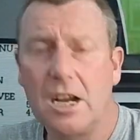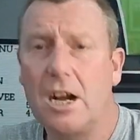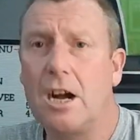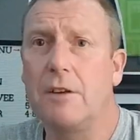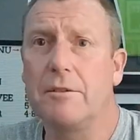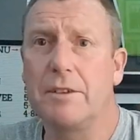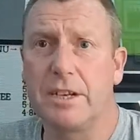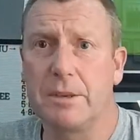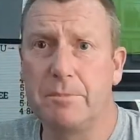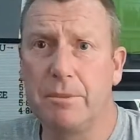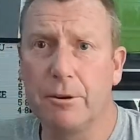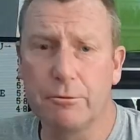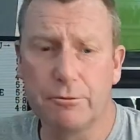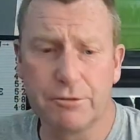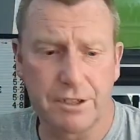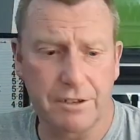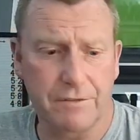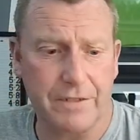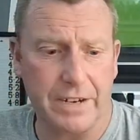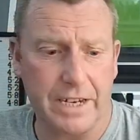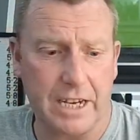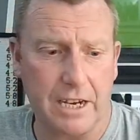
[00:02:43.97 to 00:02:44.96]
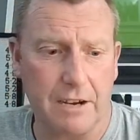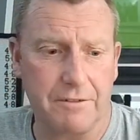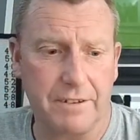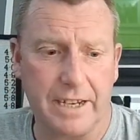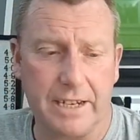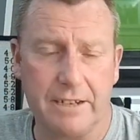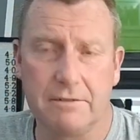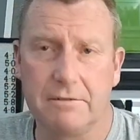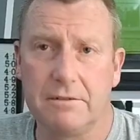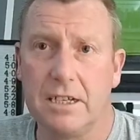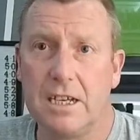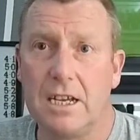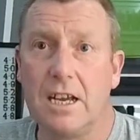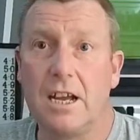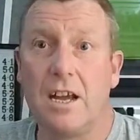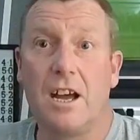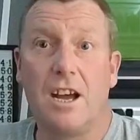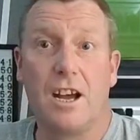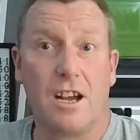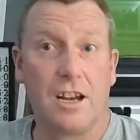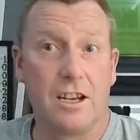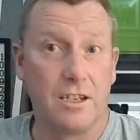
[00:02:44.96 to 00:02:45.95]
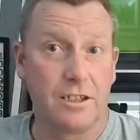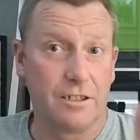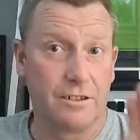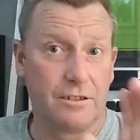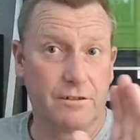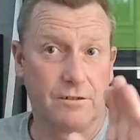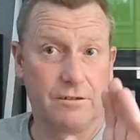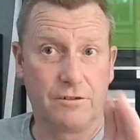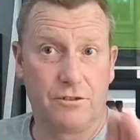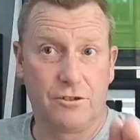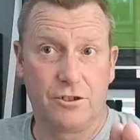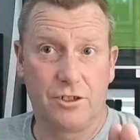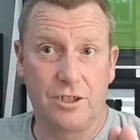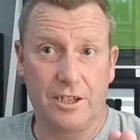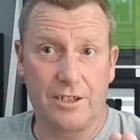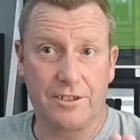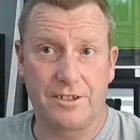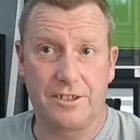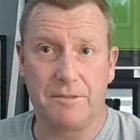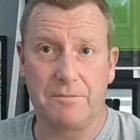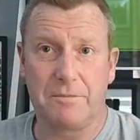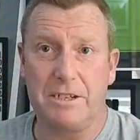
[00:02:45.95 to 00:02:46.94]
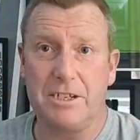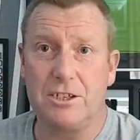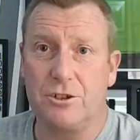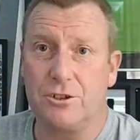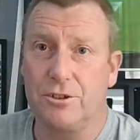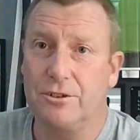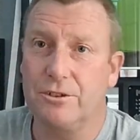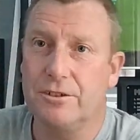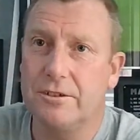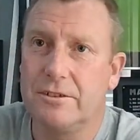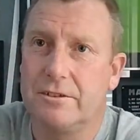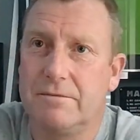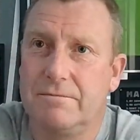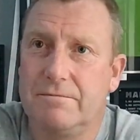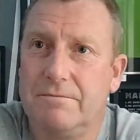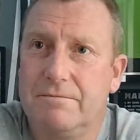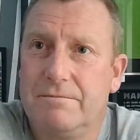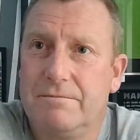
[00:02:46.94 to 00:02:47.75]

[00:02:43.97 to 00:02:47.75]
I'm going to pause the video now, just to be sure.